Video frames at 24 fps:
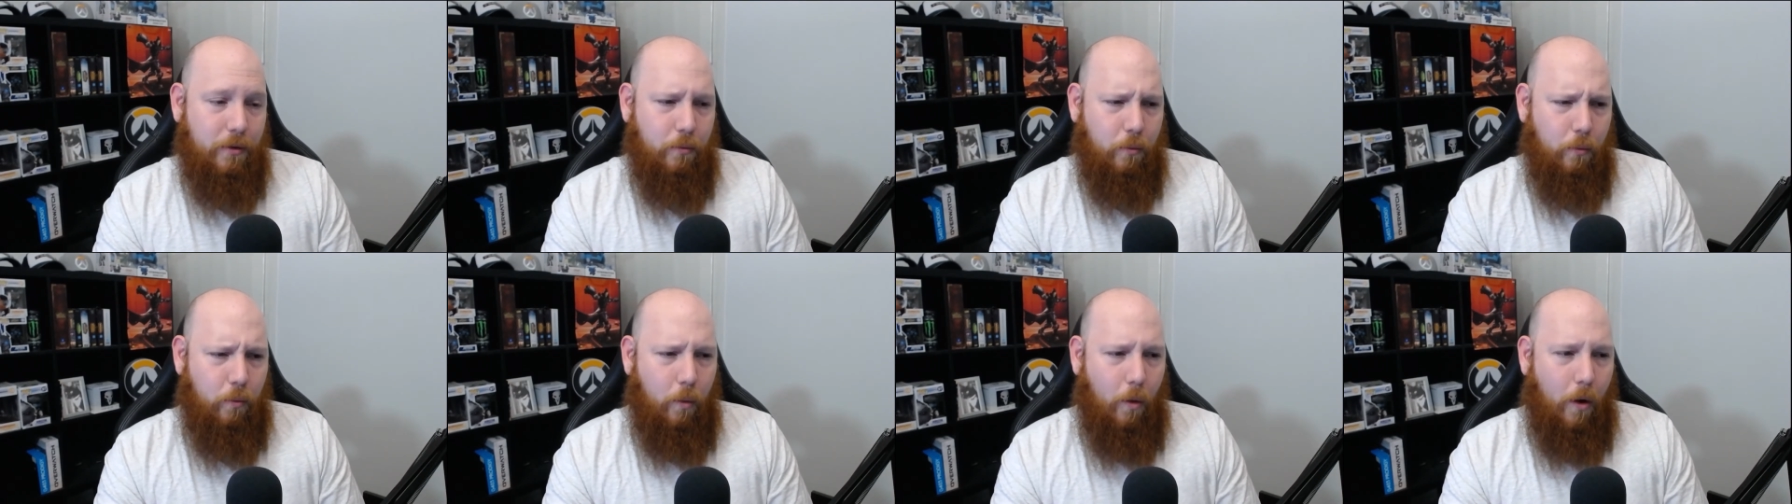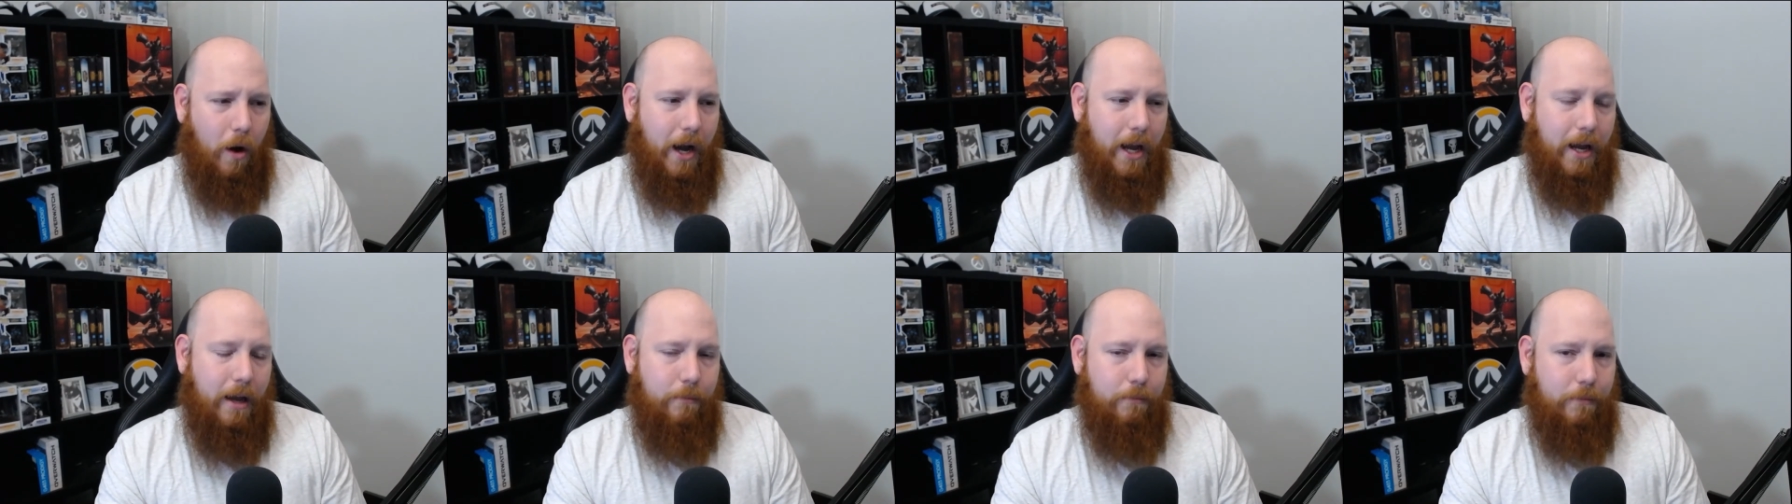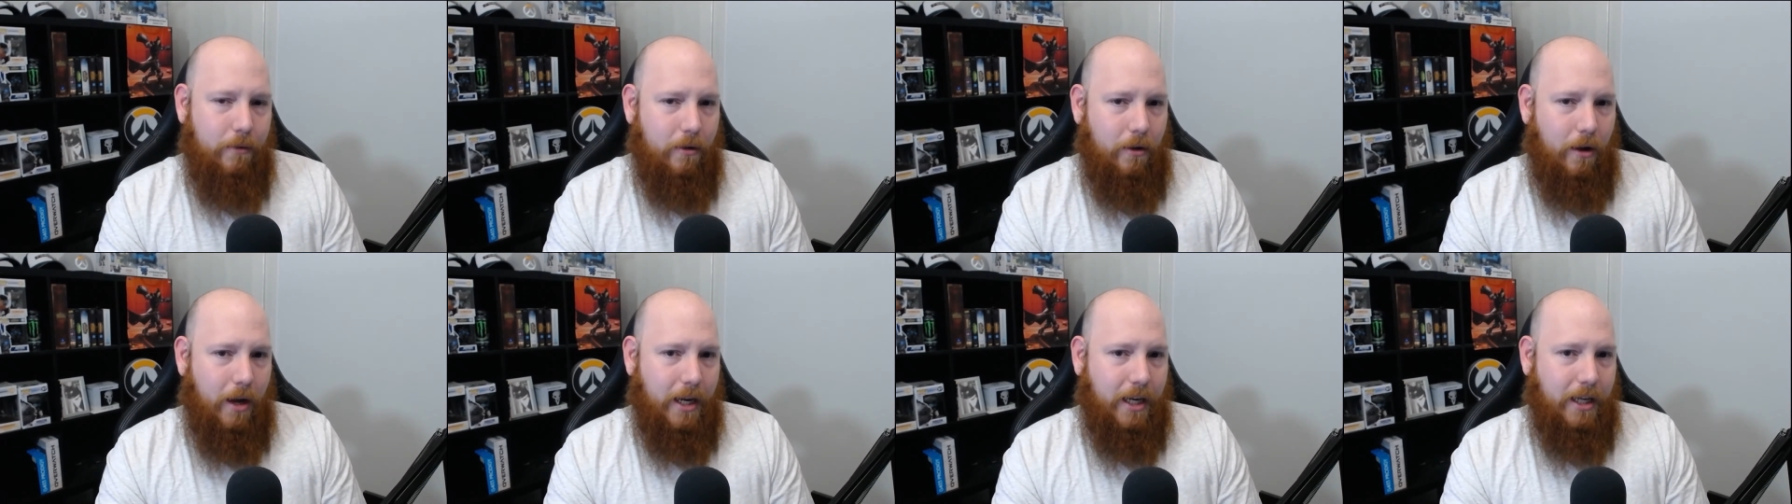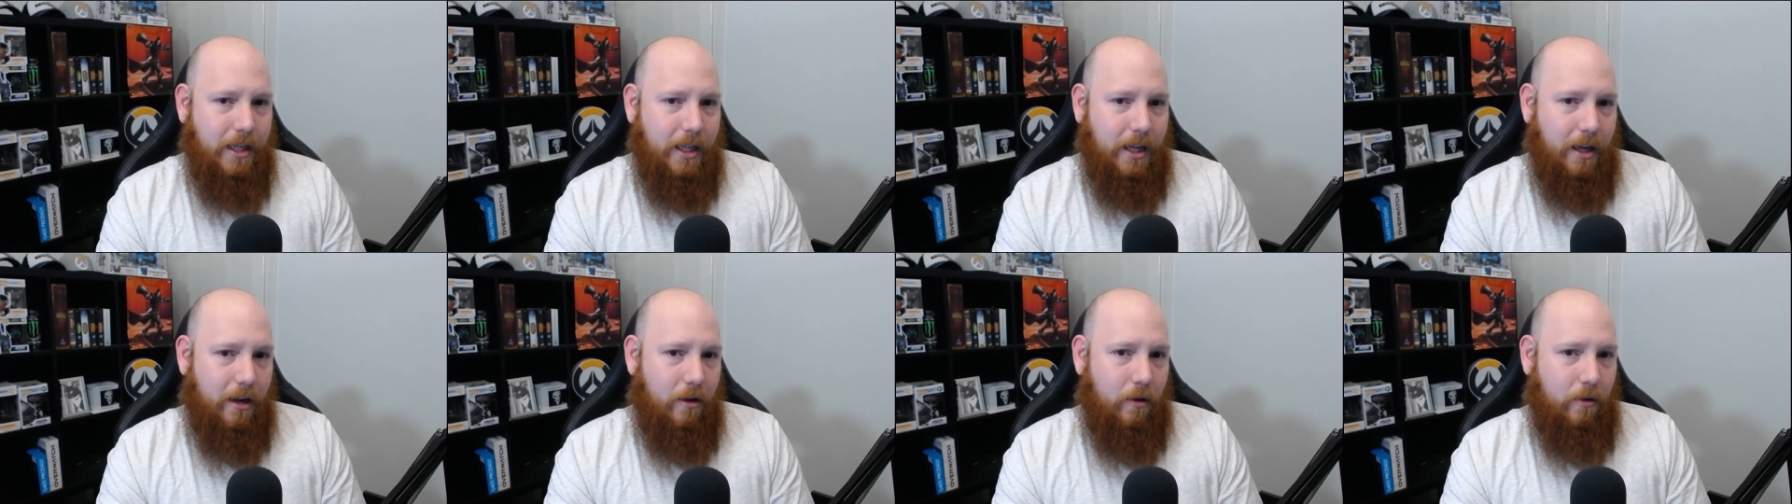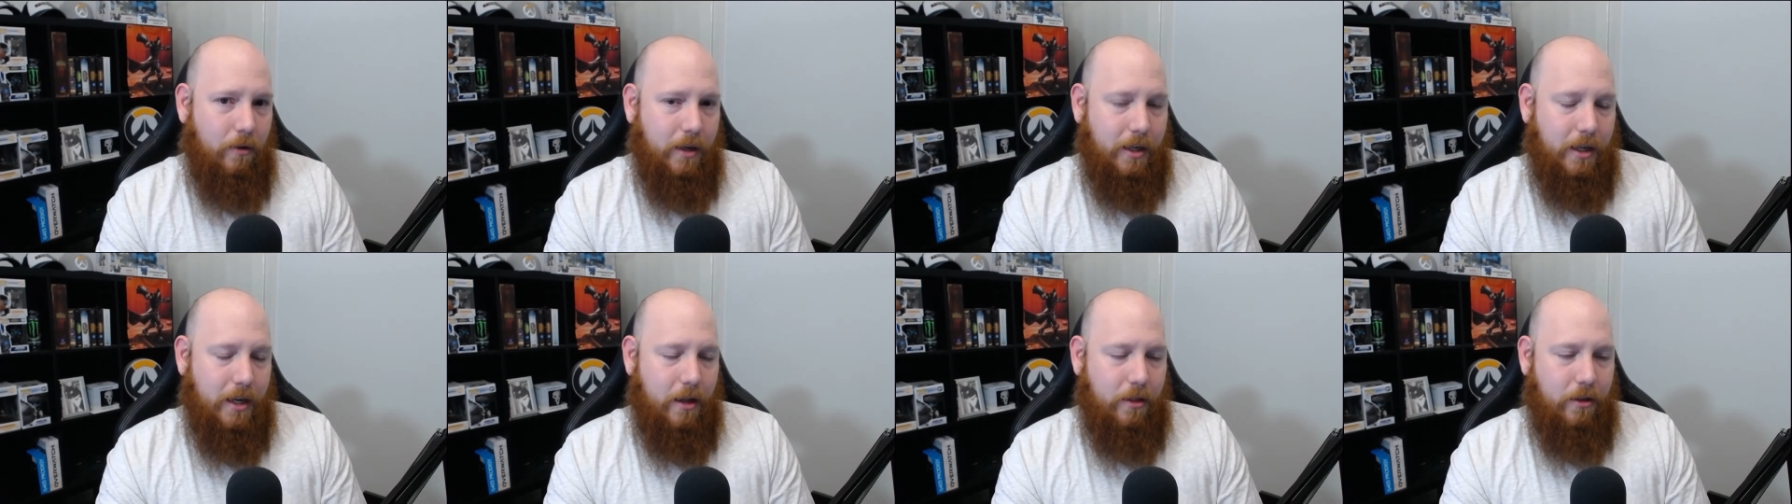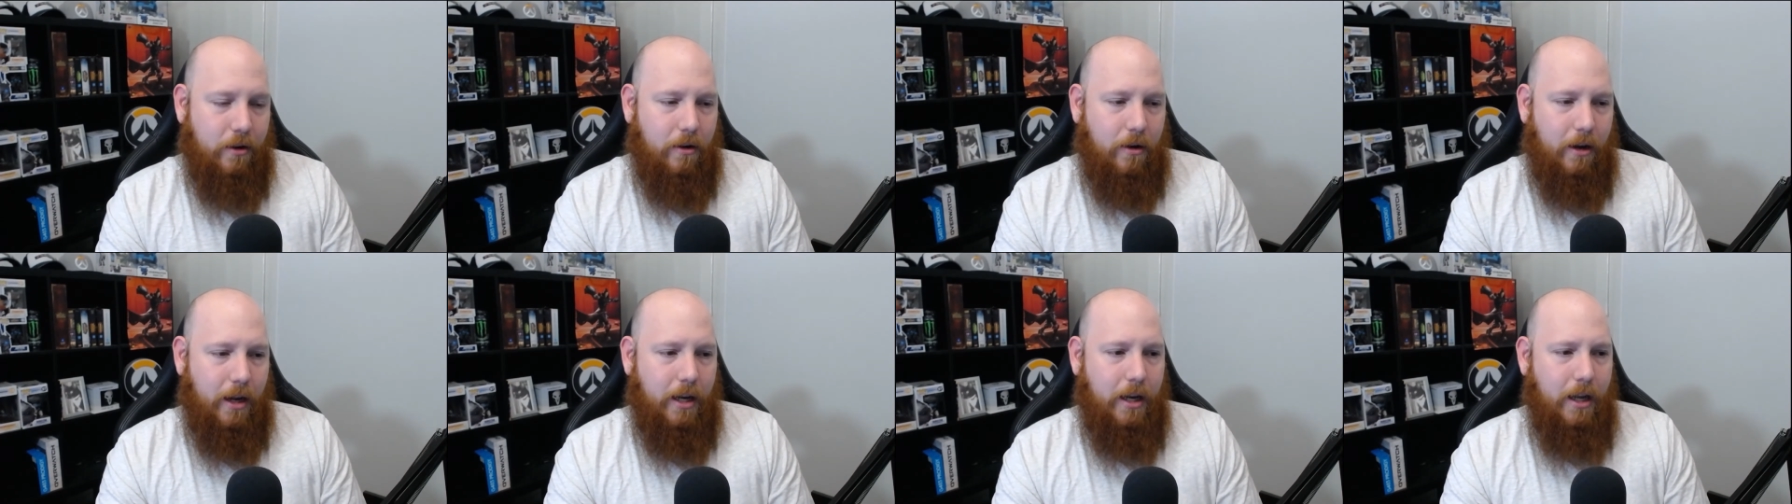why I'm liking The Unholy Death
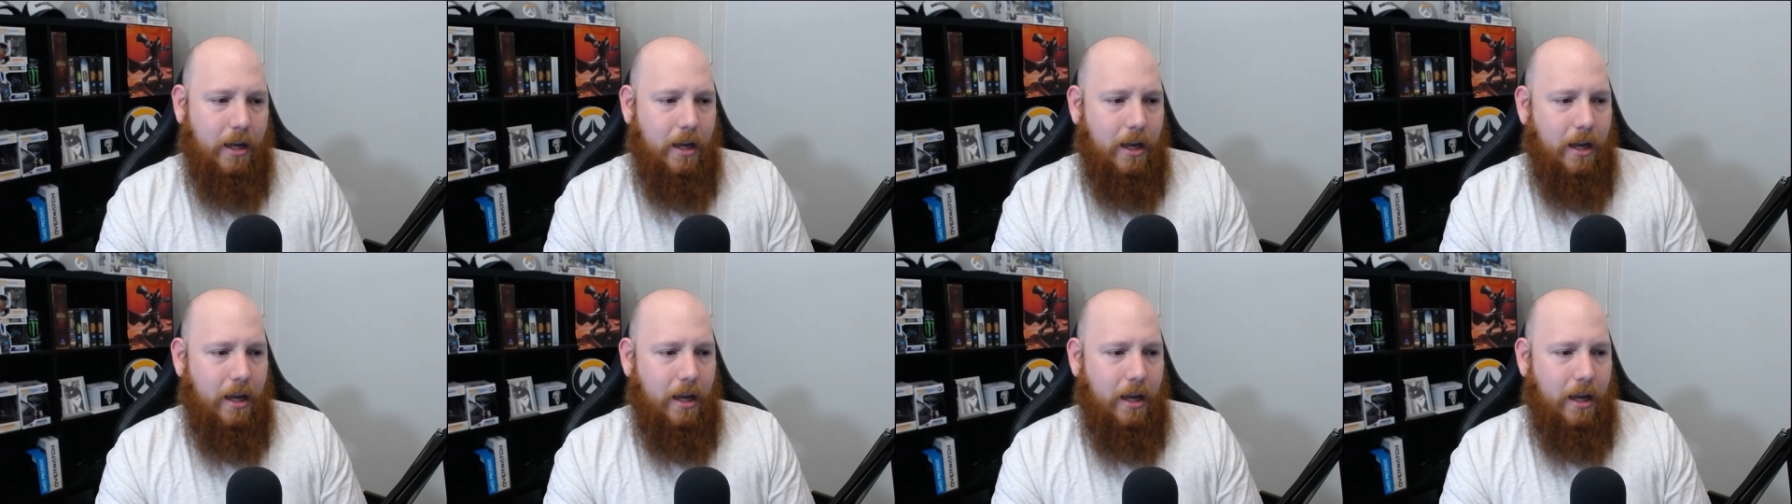Knight.